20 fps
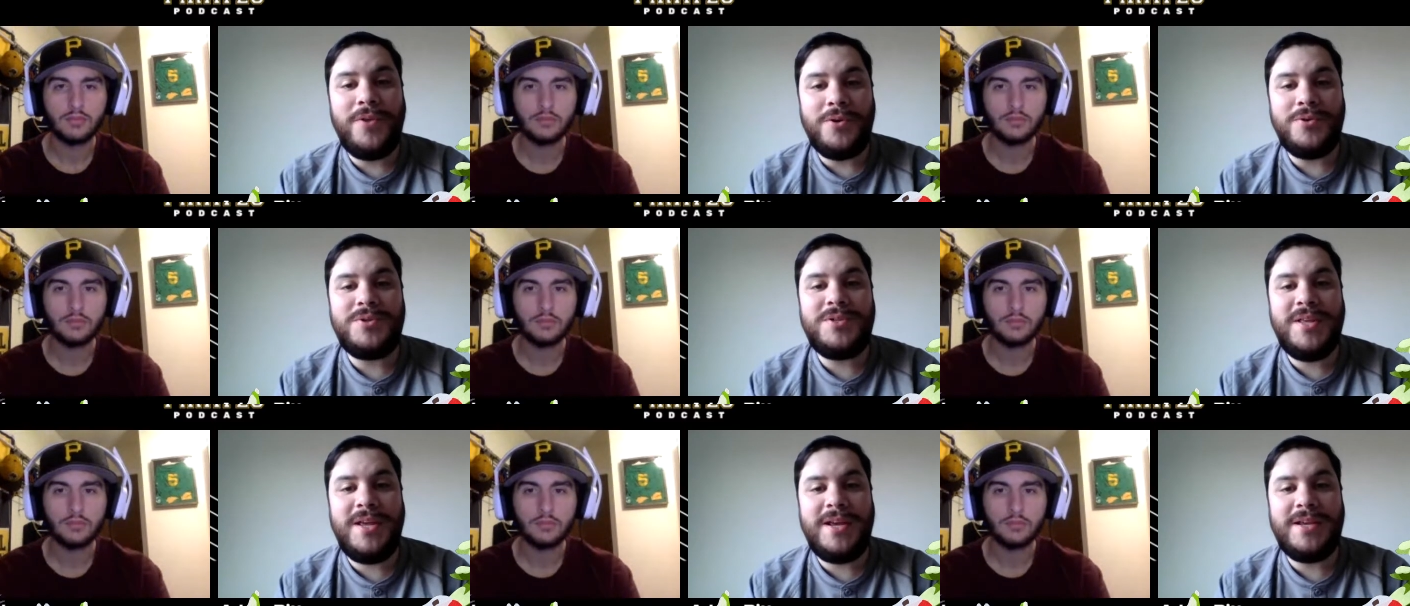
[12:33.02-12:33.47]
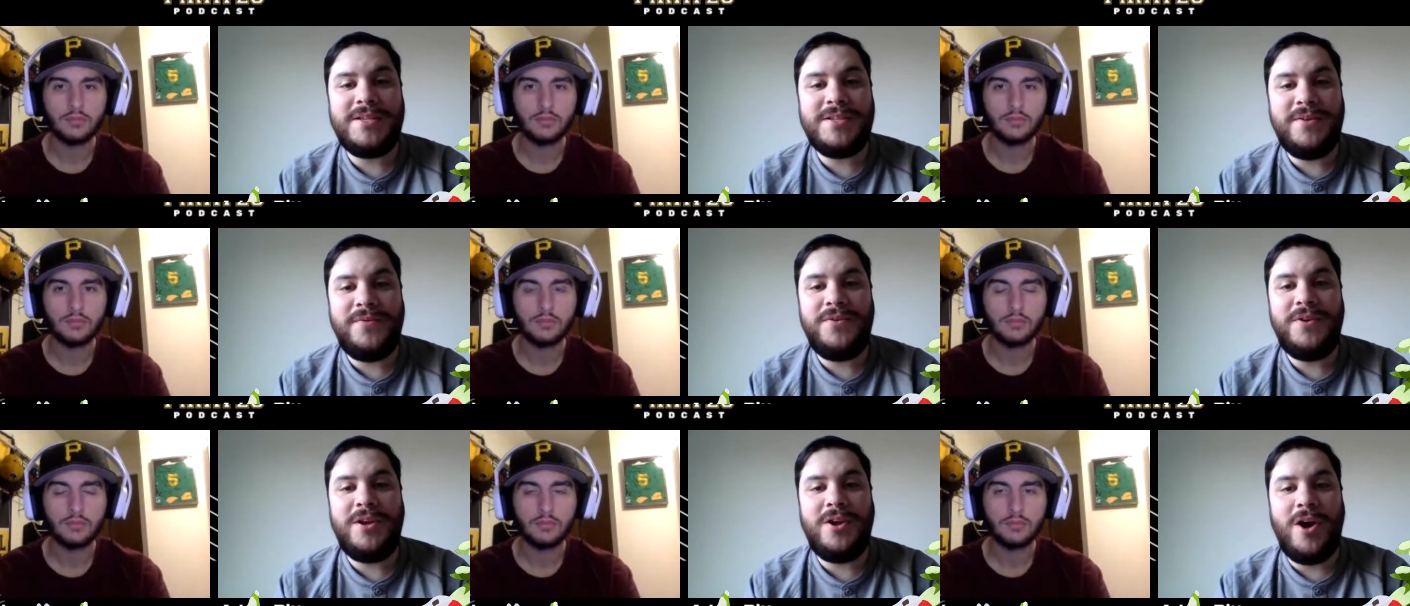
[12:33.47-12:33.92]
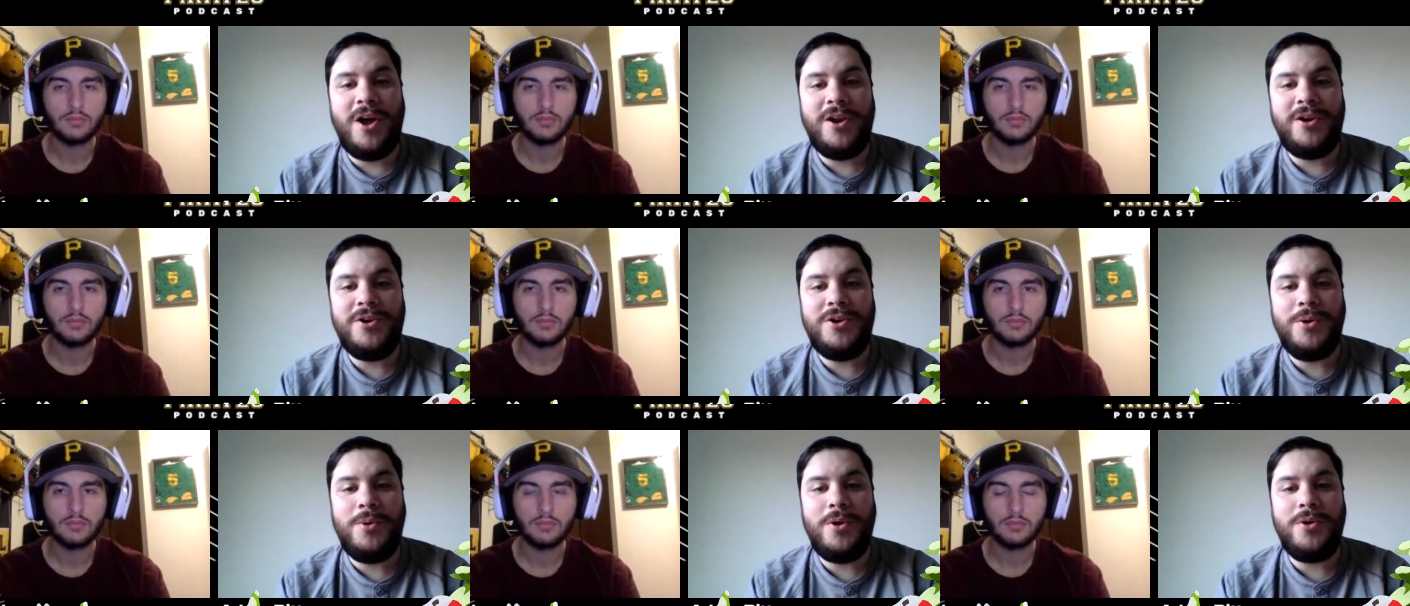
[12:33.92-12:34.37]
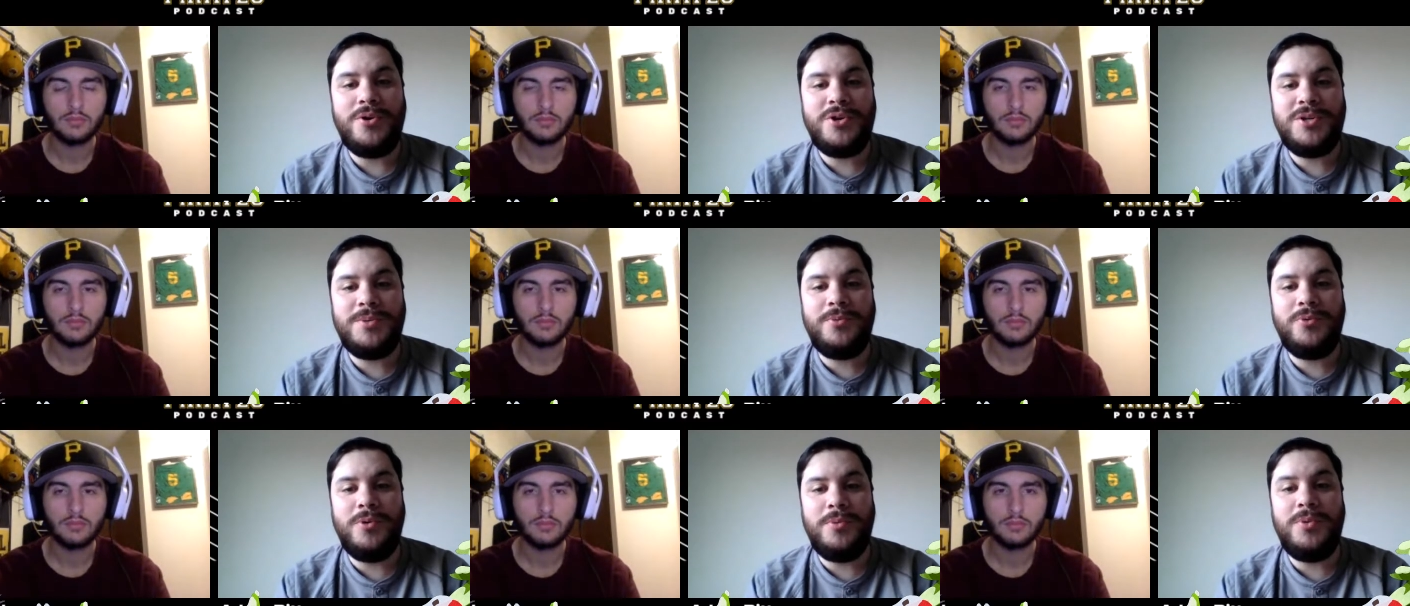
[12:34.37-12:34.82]
Speaker 1: of those things if you got a new
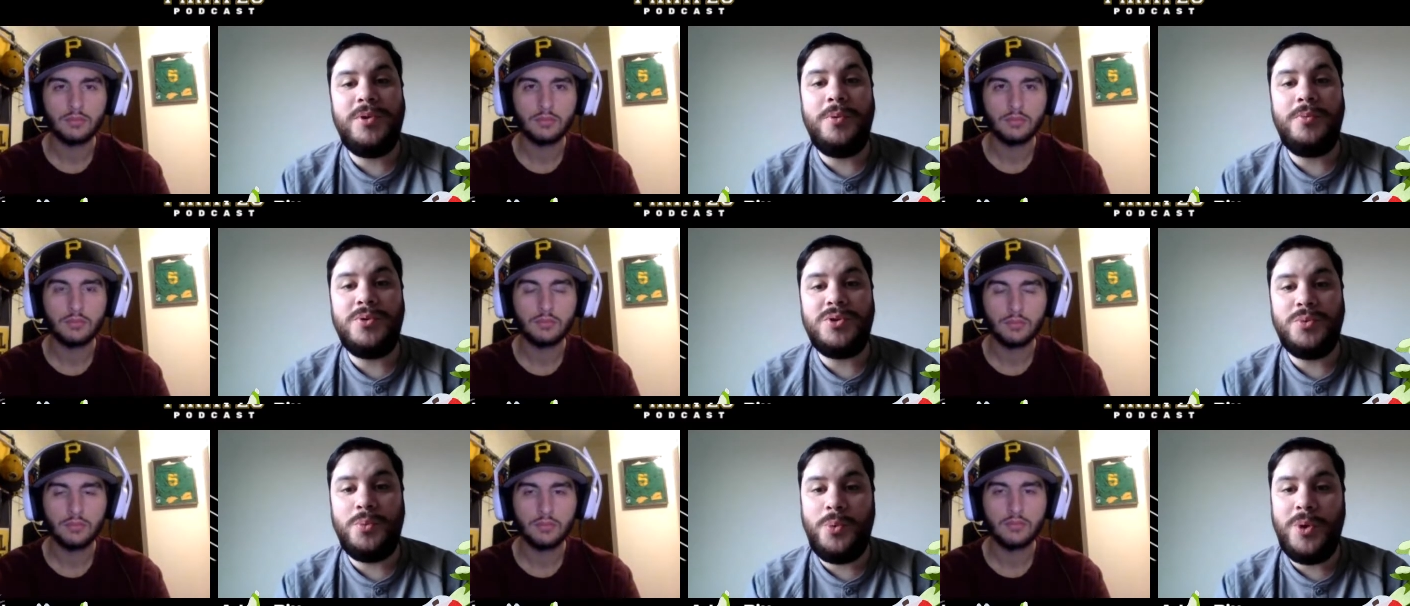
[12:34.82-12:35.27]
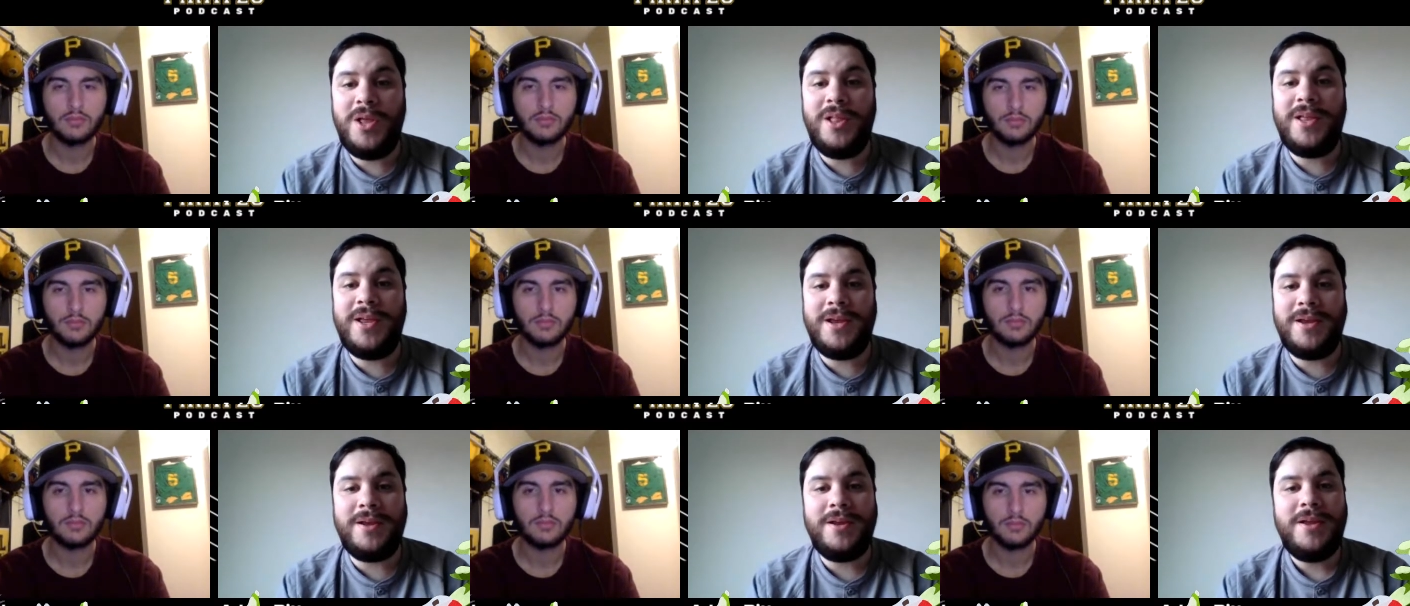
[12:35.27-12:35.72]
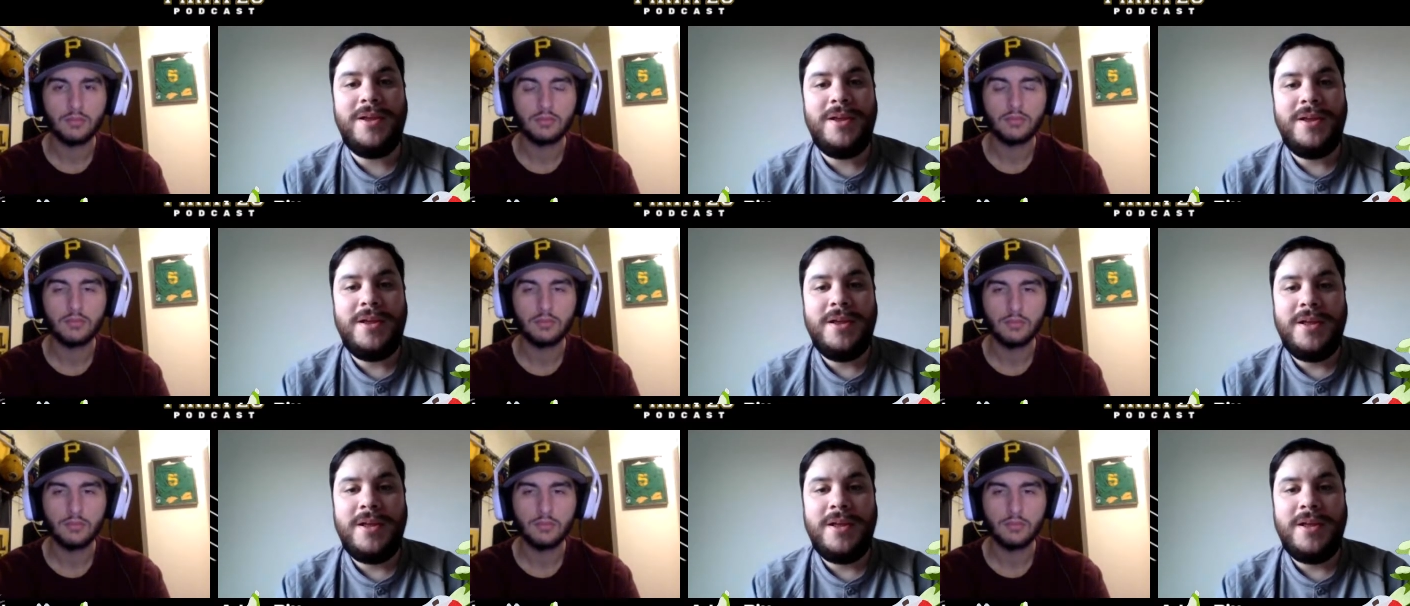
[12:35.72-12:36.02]
ownership group that was willing